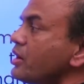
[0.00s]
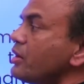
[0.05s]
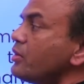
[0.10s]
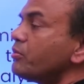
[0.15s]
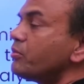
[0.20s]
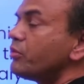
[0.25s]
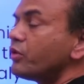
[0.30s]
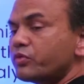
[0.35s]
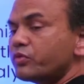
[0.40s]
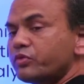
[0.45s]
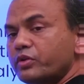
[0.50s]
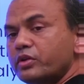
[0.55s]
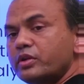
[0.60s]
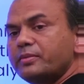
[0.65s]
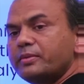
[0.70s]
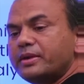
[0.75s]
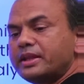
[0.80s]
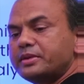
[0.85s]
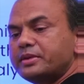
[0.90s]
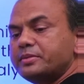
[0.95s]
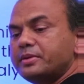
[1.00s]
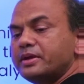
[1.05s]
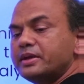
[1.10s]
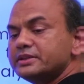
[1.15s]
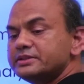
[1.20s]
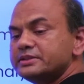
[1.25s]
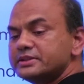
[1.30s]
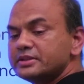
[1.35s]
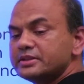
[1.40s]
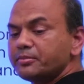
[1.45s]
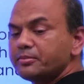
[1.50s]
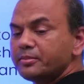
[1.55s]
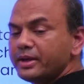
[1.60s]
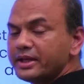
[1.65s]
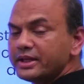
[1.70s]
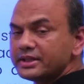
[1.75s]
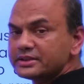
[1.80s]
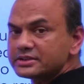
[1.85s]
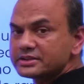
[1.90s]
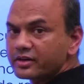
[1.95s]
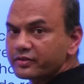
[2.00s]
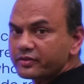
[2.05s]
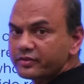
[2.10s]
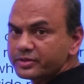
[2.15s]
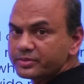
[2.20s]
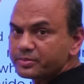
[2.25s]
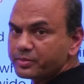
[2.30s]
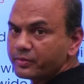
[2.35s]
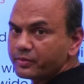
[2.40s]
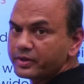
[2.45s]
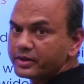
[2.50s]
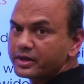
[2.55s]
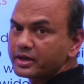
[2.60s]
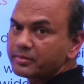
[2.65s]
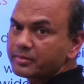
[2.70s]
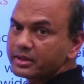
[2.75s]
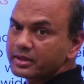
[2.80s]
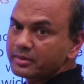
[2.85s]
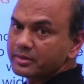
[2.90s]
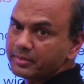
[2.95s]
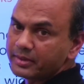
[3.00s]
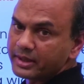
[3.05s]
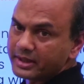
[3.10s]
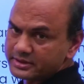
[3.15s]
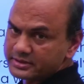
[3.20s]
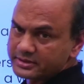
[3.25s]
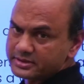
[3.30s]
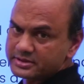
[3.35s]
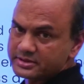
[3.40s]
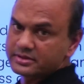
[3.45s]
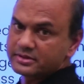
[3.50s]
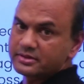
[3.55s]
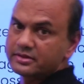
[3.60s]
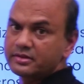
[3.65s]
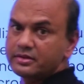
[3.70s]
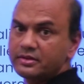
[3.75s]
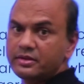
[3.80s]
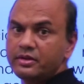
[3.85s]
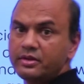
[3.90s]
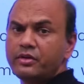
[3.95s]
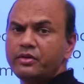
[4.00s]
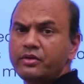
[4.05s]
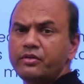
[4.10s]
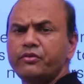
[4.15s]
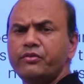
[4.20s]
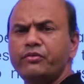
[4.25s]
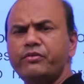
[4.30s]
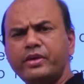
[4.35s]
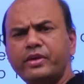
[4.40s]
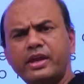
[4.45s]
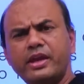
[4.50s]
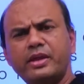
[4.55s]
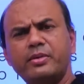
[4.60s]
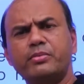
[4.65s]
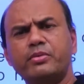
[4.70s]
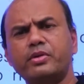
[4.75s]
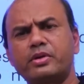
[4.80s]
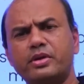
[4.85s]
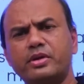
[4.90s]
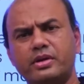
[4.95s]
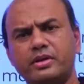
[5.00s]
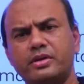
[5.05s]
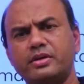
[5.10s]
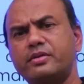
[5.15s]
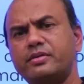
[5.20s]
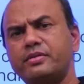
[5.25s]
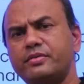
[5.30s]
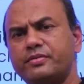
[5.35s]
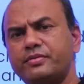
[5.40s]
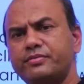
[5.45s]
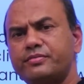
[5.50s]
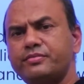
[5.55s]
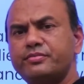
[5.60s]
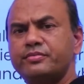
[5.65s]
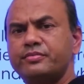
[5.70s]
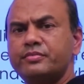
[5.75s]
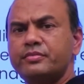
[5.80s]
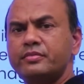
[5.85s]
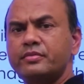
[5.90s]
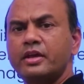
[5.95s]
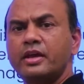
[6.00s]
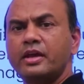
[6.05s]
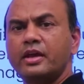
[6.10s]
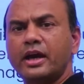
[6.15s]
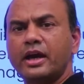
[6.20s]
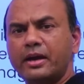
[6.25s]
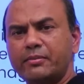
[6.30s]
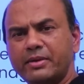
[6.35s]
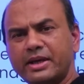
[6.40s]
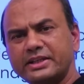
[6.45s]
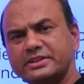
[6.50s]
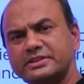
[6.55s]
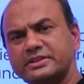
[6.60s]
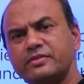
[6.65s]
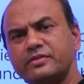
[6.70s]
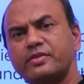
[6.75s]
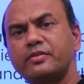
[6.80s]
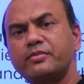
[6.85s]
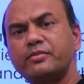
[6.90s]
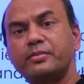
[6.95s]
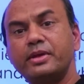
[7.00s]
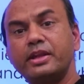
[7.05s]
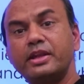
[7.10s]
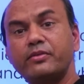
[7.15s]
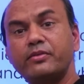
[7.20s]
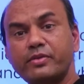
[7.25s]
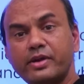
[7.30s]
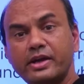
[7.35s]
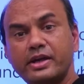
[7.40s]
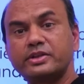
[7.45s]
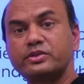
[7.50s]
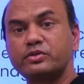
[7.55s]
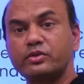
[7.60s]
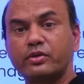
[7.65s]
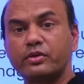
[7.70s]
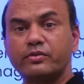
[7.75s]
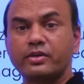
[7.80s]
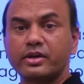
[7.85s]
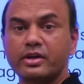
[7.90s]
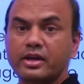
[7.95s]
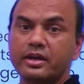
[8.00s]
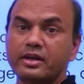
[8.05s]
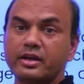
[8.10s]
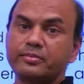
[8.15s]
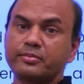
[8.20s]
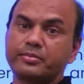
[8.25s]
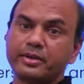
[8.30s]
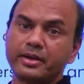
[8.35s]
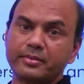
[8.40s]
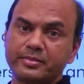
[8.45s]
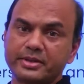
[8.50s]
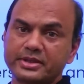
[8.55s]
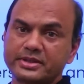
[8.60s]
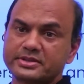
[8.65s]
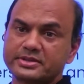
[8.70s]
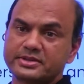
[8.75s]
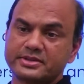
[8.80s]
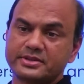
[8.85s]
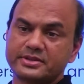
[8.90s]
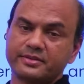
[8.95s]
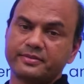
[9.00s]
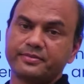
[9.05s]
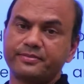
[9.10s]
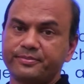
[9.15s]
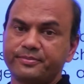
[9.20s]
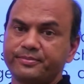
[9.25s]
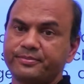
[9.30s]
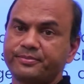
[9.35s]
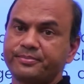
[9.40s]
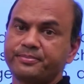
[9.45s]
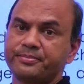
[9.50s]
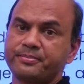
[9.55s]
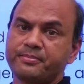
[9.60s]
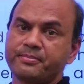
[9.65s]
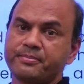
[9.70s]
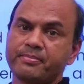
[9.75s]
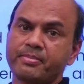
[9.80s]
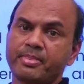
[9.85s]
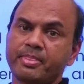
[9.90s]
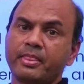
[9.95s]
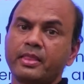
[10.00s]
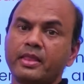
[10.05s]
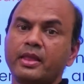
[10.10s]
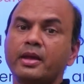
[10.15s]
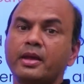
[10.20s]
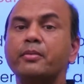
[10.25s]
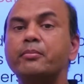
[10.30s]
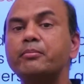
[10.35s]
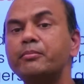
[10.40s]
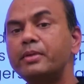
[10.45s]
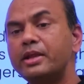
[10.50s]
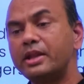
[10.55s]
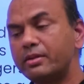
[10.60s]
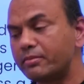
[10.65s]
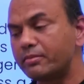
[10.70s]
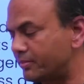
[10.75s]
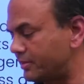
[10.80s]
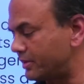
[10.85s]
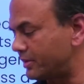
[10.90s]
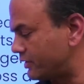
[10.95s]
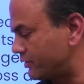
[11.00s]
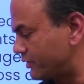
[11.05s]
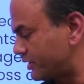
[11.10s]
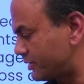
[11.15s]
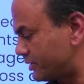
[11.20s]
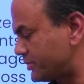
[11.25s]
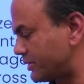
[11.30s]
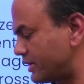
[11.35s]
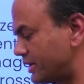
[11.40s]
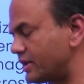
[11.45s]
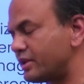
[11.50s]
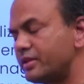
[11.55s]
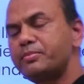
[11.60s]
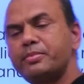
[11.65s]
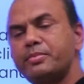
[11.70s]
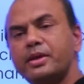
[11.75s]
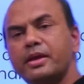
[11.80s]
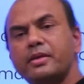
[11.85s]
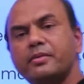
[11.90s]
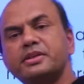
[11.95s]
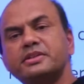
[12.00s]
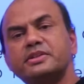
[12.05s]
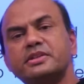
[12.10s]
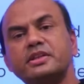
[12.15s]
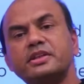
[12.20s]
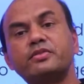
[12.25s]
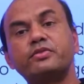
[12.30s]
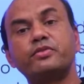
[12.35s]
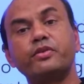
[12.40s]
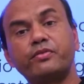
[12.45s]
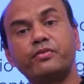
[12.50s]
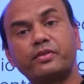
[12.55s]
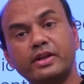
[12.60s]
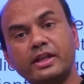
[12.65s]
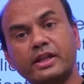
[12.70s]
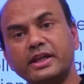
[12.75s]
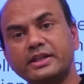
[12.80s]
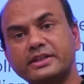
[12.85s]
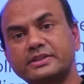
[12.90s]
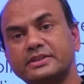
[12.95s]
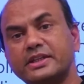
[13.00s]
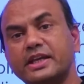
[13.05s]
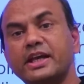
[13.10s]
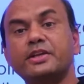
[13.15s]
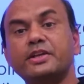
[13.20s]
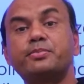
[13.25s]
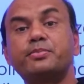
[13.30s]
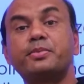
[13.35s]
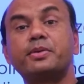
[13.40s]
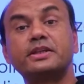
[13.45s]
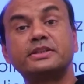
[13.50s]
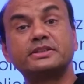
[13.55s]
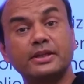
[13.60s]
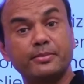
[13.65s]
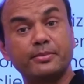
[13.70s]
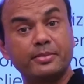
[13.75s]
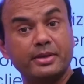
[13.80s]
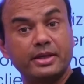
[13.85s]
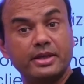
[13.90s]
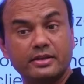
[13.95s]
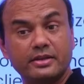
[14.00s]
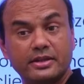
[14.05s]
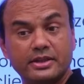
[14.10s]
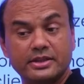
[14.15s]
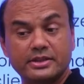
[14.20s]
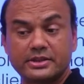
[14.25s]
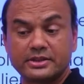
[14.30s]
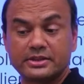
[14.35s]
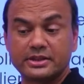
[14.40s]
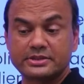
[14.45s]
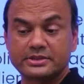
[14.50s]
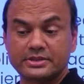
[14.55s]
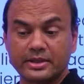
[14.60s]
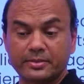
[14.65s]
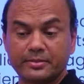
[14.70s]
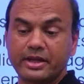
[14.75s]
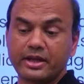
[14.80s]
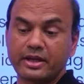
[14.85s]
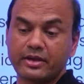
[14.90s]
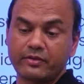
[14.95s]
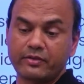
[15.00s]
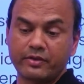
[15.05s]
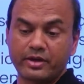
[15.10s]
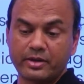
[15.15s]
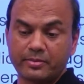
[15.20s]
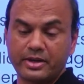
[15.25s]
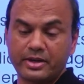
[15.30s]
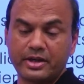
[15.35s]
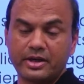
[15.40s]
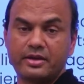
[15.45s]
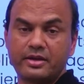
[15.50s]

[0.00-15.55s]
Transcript: Portfolio management. This is the main service provided by the bank. Very important. I myself have many friends who are working in PMS. Minimum investment in PMS is 50 lakhs as per SEBI. This is the SEBI requirement.